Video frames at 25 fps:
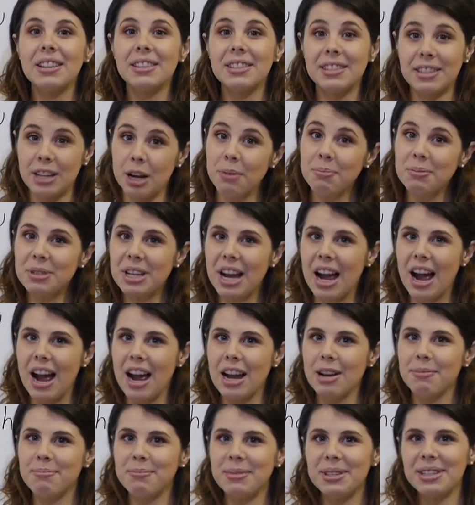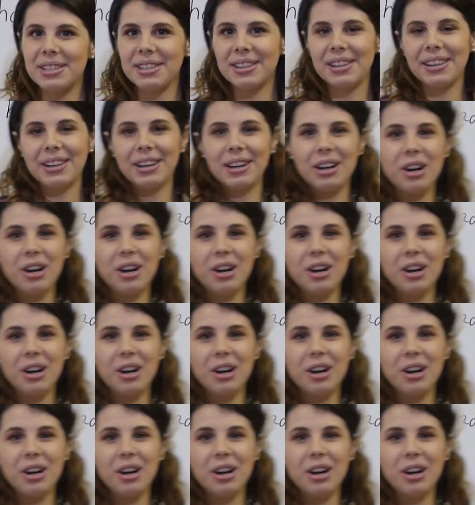Sometimes